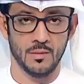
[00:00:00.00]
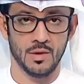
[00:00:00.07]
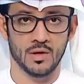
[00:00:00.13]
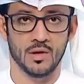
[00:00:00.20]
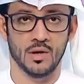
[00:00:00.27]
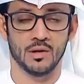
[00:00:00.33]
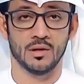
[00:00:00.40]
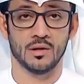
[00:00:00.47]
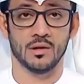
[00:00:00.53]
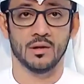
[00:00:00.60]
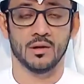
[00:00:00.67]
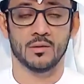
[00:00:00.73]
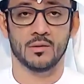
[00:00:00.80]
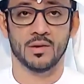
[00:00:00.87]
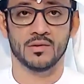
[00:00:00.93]
May God
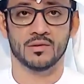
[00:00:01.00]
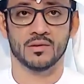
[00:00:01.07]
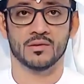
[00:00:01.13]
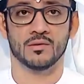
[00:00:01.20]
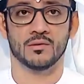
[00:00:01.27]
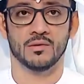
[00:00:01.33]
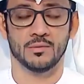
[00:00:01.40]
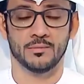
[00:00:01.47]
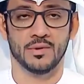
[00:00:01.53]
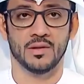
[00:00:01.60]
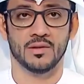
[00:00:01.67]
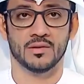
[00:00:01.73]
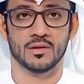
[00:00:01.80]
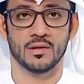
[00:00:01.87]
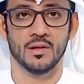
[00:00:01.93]
rest his soul in
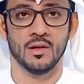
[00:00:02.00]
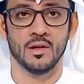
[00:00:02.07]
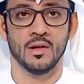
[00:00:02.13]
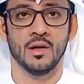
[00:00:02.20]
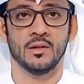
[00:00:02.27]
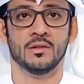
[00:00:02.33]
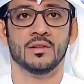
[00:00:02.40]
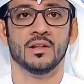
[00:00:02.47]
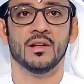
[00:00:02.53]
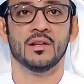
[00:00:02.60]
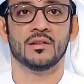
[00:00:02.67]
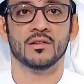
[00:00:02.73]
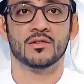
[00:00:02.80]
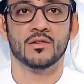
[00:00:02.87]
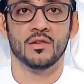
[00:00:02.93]
peace. To the
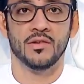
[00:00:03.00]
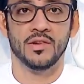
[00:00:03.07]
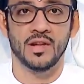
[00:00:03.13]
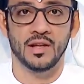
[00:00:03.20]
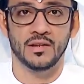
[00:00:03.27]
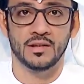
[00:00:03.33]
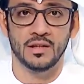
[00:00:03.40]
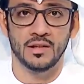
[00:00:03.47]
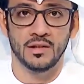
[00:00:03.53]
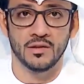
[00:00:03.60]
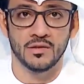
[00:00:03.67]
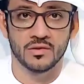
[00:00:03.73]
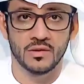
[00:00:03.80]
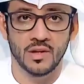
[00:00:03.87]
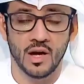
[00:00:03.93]
latest COVID-19
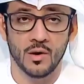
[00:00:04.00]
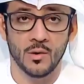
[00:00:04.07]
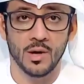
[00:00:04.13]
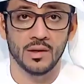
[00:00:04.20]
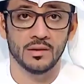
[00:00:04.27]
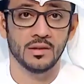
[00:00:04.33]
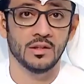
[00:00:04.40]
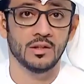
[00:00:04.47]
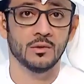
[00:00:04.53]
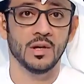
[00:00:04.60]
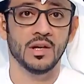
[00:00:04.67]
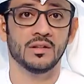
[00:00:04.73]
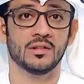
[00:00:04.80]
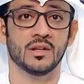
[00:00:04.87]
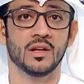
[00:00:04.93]
news now, and the
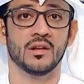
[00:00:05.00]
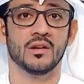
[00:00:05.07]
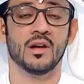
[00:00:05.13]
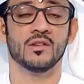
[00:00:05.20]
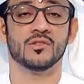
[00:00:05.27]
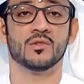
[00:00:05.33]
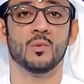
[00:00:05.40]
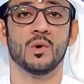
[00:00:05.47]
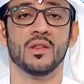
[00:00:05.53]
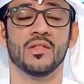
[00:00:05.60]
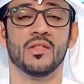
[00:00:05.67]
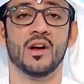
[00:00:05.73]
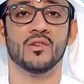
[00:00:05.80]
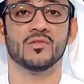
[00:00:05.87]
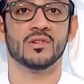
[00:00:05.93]
UAE today announced
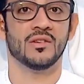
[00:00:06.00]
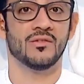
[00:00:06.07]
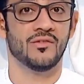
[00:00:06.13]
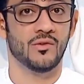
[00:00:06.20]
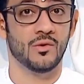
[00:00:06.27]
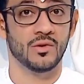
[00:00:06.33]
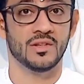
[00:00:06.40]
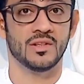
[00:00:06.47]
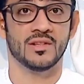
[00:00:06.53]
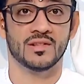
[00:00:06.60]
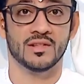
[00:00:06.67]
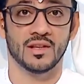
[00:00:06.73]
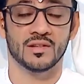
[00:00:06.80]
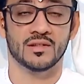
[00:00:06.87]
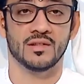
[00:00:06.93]

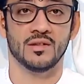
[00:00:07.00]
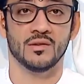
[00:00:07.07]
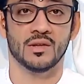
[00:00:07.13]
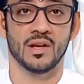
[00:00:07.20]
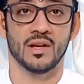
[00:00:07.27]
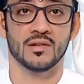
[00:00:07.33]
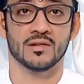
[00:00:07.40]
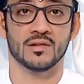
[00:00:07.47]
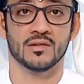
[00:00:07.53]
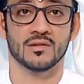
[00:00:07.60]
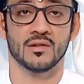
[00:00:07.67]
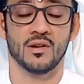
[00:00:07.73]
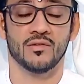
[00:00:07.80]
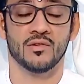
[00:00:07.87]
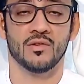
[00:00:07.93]
1,046 new
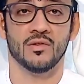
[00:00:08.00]
cases of